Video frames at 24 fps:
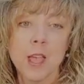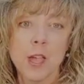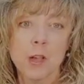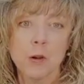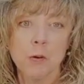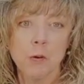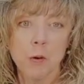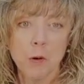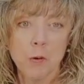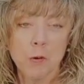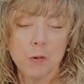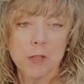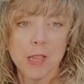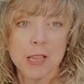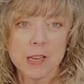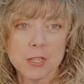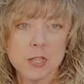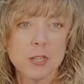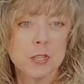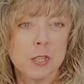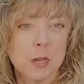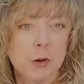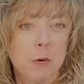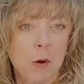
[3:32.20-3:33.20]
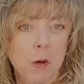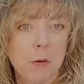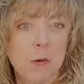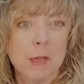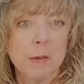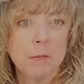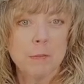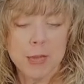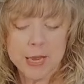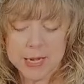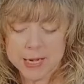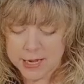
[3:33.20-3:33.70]
grow into the growing
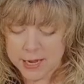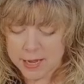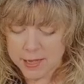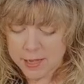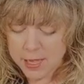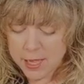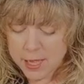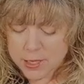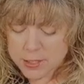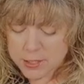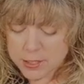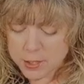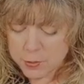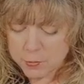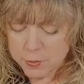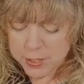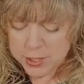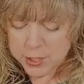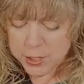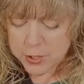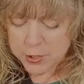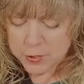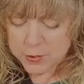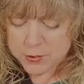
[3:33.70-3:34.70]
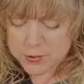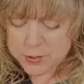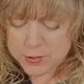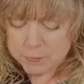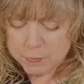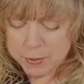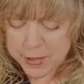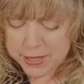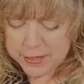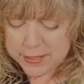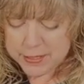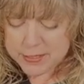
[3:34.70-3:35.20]
media. So we use
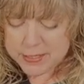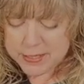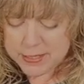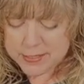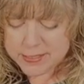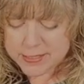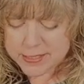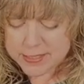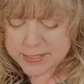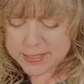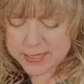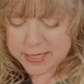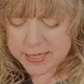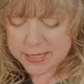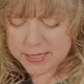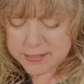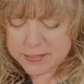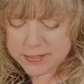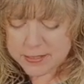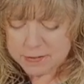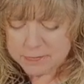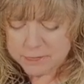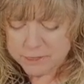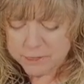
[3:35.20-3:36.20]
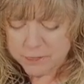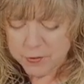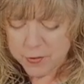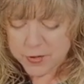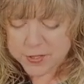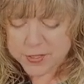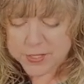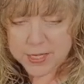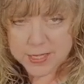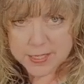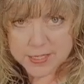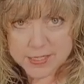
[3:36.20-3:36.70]
pelleted seeds for
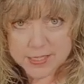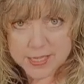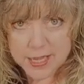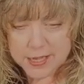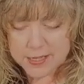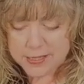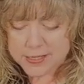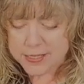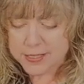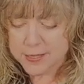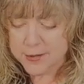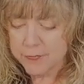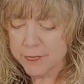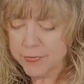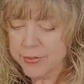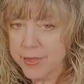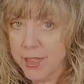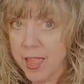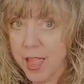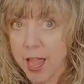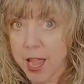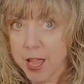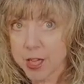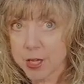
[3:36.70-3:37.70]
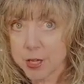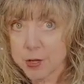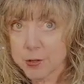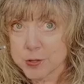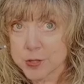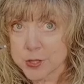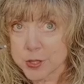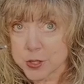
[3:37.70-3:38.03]
success. I use the